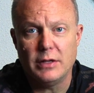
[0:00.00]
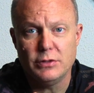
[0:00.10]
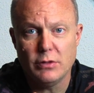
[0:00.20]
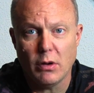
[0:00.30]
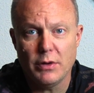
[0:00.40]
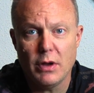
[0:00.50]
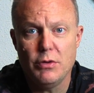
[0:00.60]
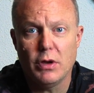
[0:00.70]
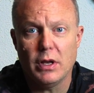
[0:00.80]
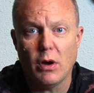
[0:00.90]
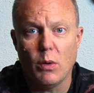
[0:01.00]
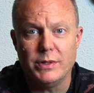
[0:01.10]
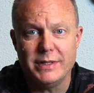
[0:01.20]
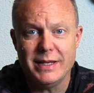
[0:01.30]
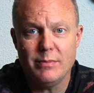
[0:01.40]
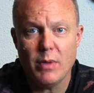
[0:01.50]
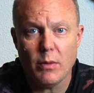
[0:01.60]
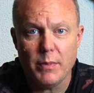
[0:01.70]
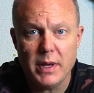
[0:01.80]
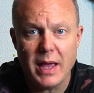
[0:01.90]
you all know, you can always
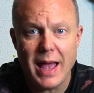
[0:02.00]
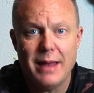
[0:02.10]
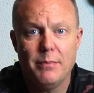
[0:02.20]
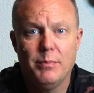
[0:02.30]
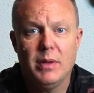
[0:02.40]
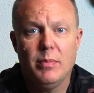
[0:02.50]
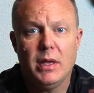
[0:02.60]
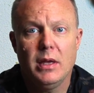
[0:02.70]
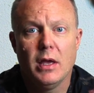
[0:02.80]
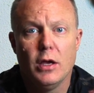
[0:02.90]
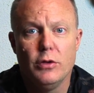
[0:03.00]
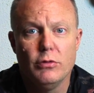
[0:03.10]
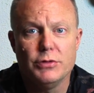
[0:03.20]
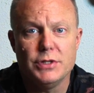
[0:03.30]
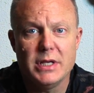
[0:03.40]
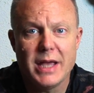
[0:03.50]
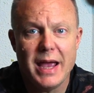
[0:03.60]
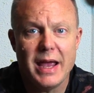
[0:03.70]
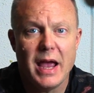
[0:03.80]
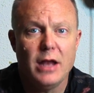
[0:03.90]
email me at
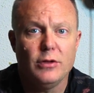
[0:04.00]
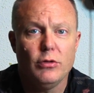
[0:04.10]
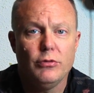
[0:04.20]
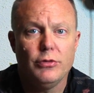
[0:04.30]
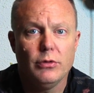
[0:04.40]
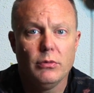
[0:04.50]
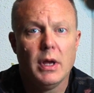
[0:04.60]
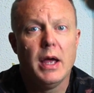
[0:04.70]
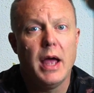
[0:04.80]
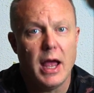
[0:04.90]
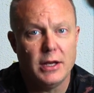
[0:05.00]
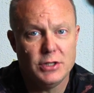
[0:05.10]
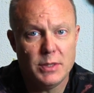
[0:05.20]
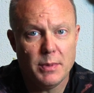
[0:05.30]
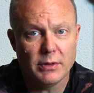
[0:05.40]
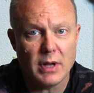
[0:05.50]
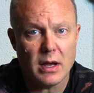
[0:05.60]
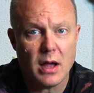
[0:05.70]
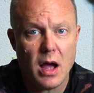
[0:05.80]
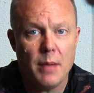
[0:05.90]

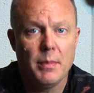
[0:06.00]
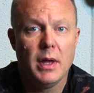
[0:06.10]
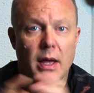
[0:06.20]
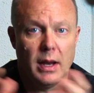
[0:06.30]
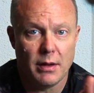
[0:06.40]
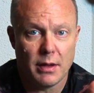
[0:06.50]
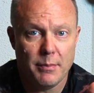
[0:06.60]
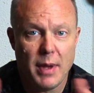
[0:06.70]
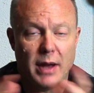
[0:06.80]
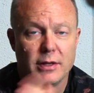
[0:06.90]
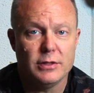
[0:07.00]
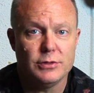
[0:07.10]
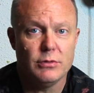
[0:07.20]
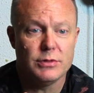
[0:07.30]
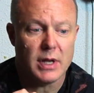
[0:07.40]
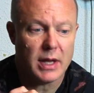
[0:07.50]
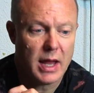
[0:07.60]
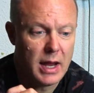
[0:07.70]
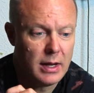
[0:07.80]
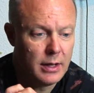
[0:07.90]
bbucka22@gmail.com. I'll get back to you as soon as I
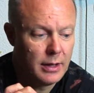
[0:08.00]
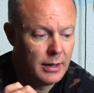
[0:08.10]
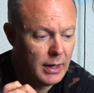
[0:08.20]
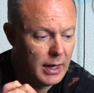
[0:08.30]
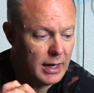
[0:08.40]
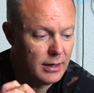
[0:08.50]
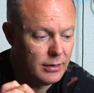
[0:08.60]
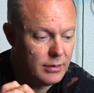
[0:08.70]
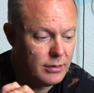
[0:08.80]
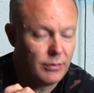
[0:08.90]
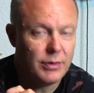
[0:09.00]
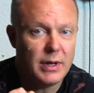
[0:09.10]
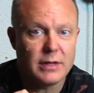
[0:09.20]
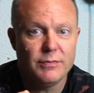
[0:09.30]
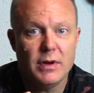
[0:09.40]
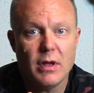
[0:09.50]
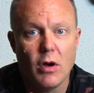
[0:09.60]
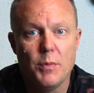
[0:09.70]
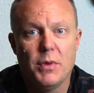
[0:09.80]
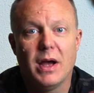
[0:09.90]
can. And until the next video, I
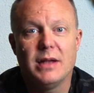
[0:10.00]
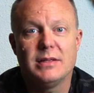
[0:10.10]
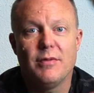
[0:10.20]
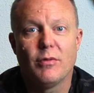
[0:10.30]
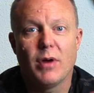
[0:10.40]
hope you guys have a